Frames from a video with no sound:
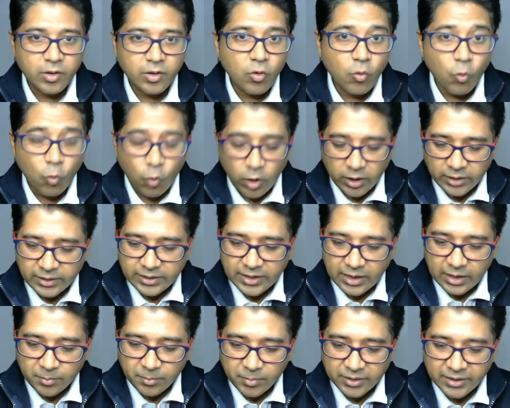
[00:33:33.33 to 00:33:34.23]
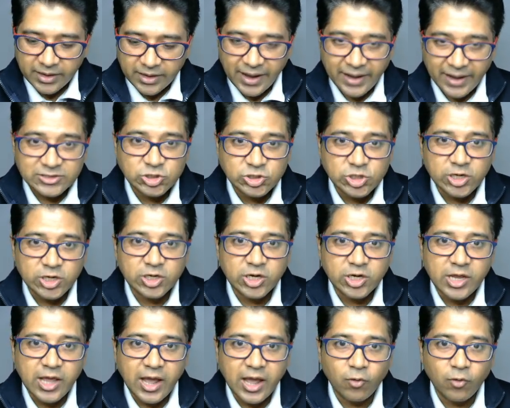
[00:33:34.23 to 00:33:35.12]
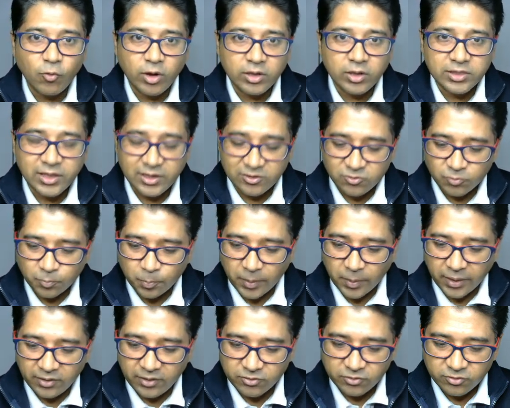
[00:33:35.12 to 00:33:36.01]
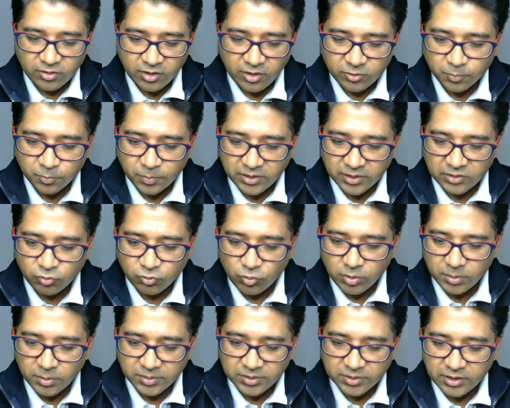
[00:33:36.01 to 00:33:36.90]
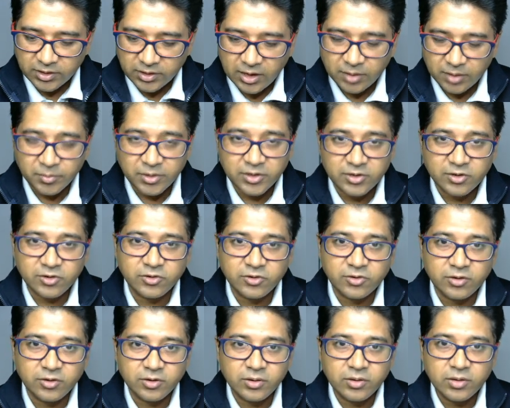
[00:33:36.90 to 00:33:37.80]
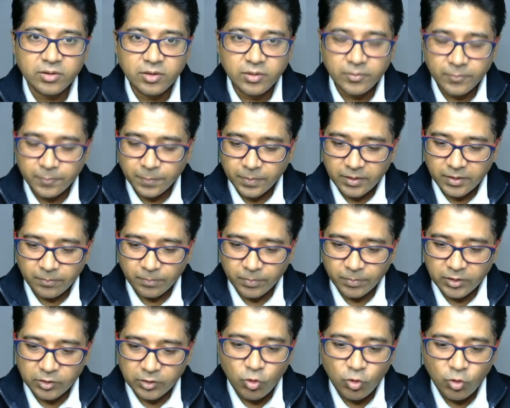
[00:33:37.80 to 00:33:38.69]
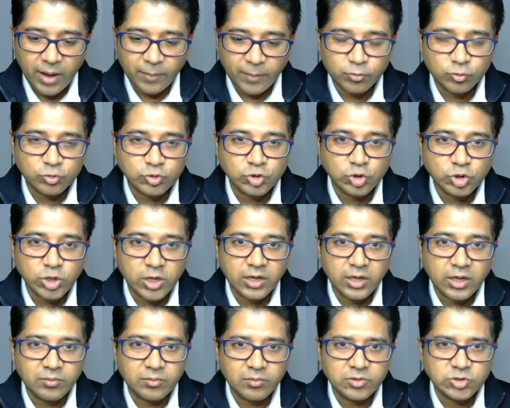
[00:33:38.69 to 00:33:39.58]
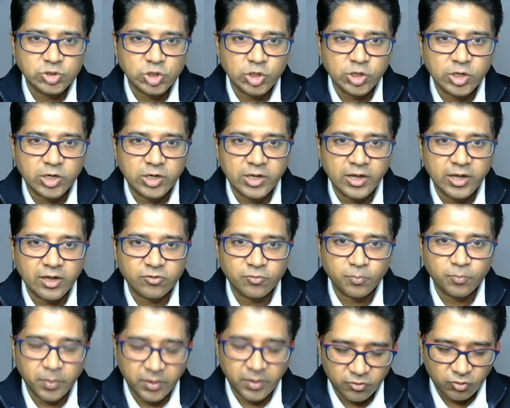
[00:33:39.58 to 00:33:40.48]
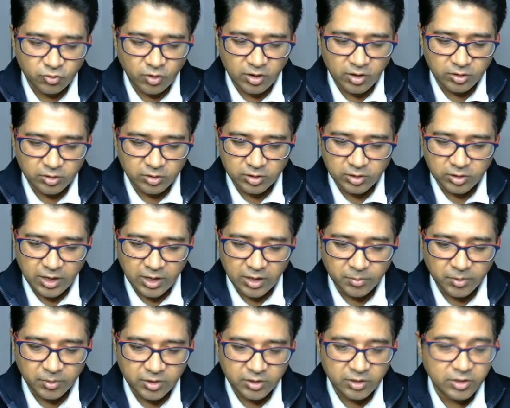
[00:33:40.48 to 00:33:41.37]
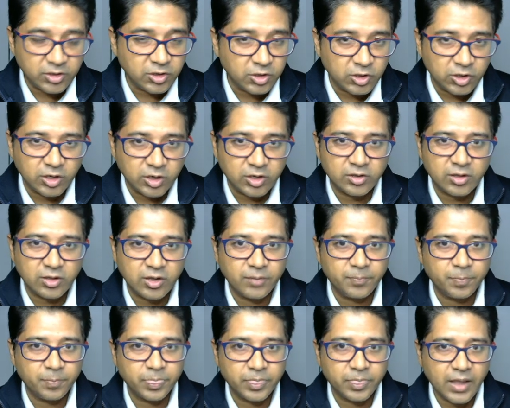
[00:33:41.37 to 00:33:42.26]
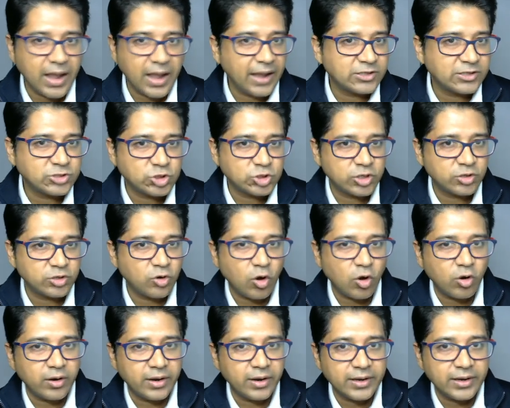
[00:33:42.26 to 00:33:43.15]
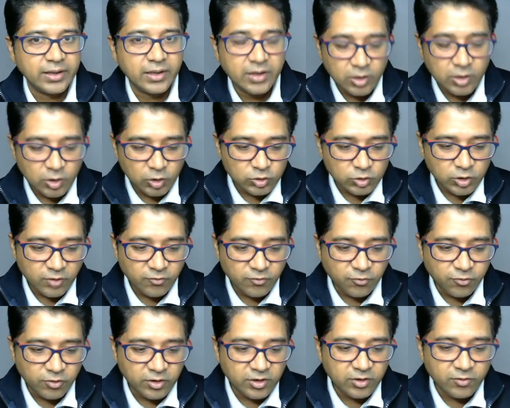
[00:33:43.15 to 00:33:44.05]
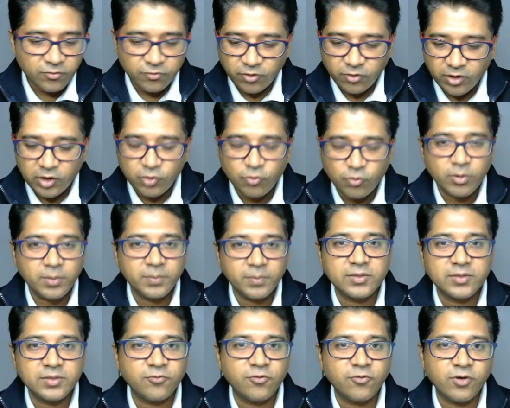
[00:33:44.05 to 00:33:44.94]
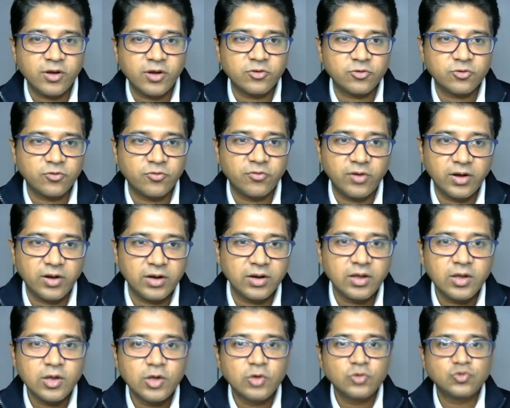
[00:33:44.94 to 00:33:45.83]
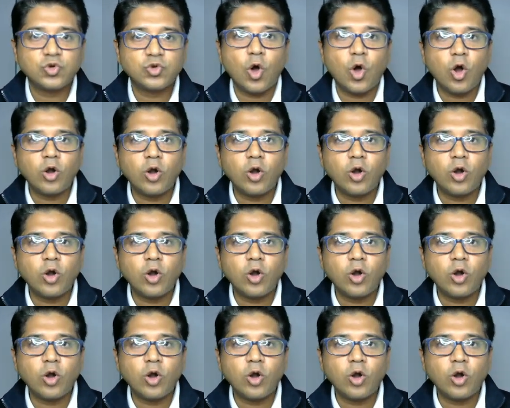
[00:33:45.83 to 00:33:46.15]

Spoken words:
What delimiter exactly I want? The space. A space will be the delimiter here. You have to check generally a space or the delimiter here. The I checked already. Field will be the first field. So all